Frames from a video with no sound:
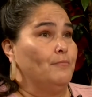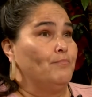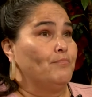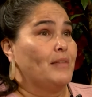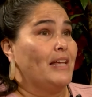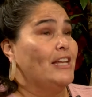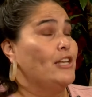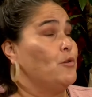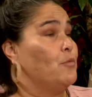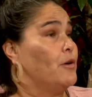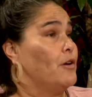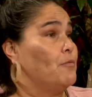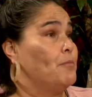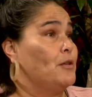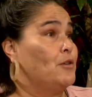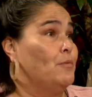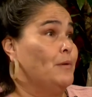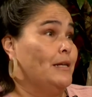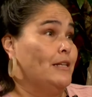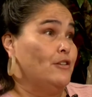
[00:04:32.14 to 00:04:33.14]
anywhere
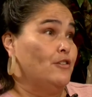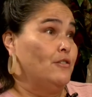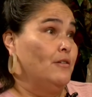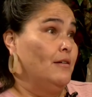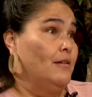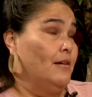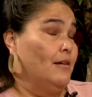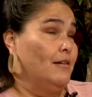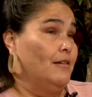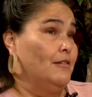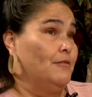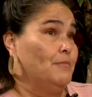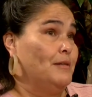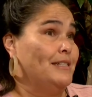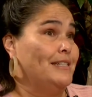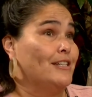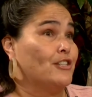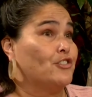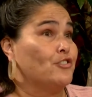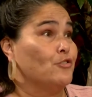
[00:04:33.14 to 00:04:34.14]
between
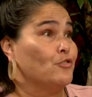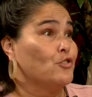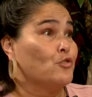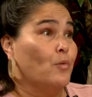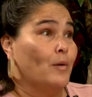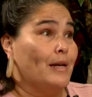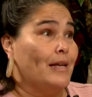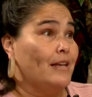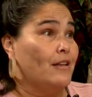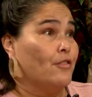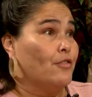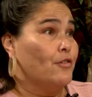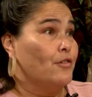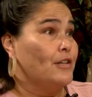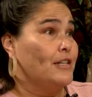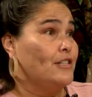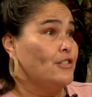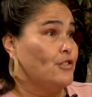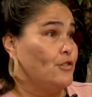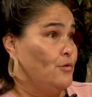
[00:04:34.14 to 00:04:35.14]
additional 20 to
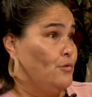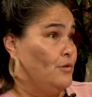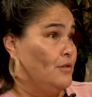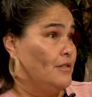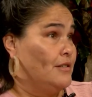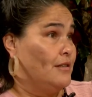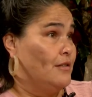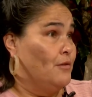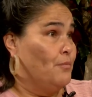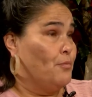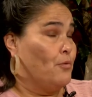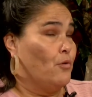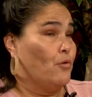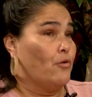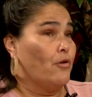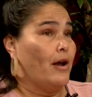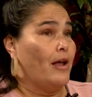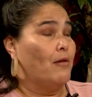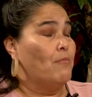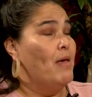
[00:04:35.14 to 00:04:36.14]
30 students in the
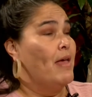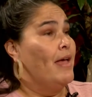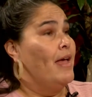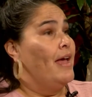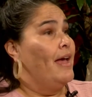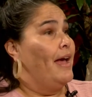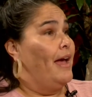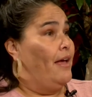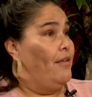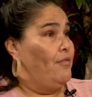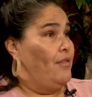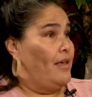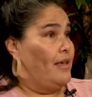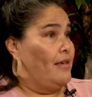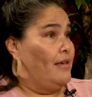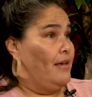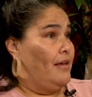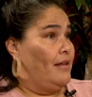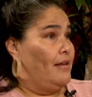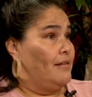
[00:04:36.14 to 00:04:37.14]
program, and they
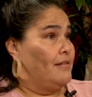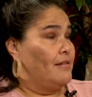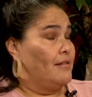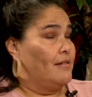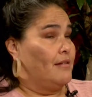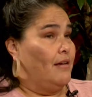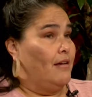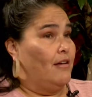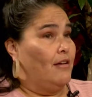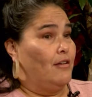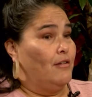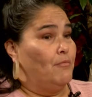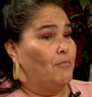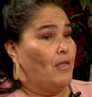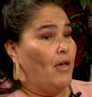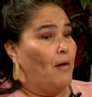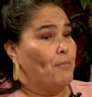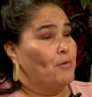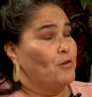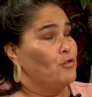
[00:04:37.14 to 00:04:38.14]
get the
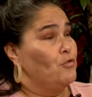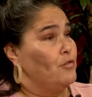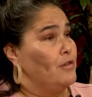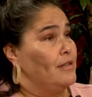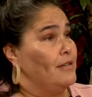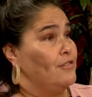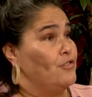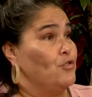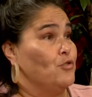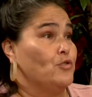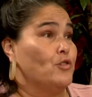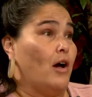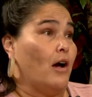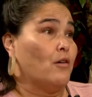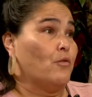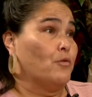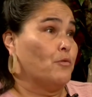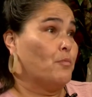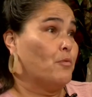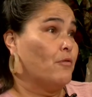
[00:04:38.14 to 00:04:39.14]
opportunity to
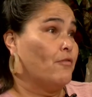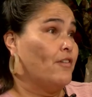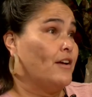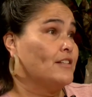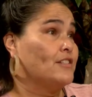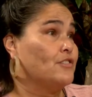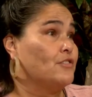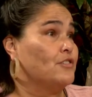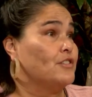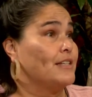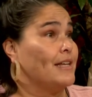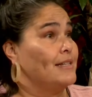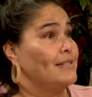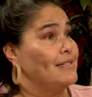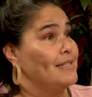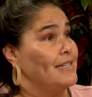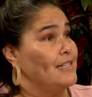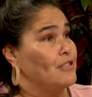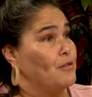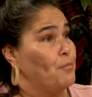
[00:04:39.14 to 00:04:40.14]
talk with professors and
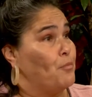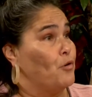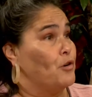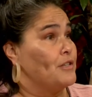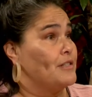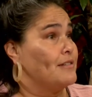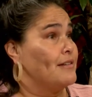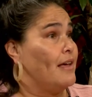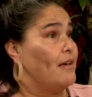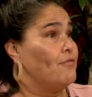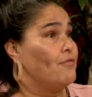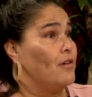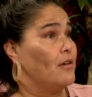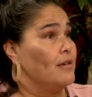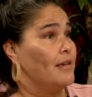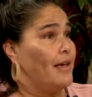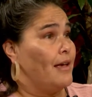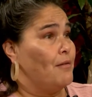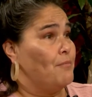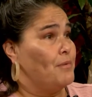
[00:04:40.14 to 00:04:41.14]
see support staff on
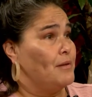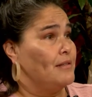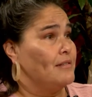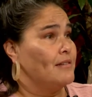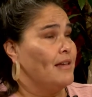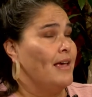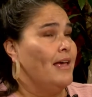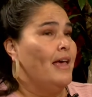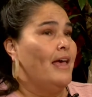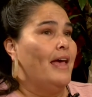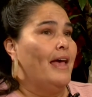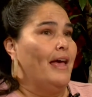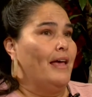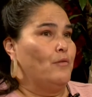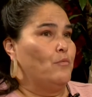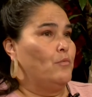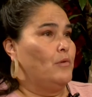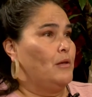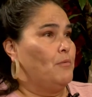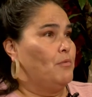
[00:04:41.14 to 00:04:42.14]
campus.
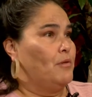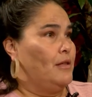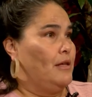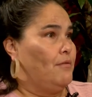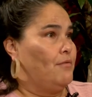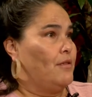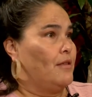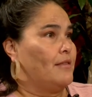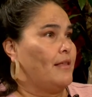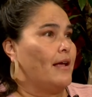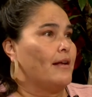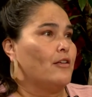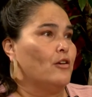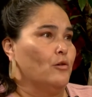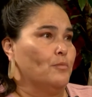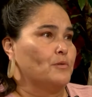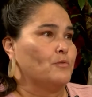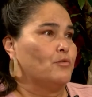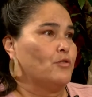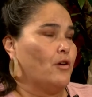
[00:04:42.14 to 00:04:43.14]
And we believe that that
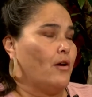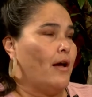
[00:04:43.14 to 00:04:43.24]
helps with their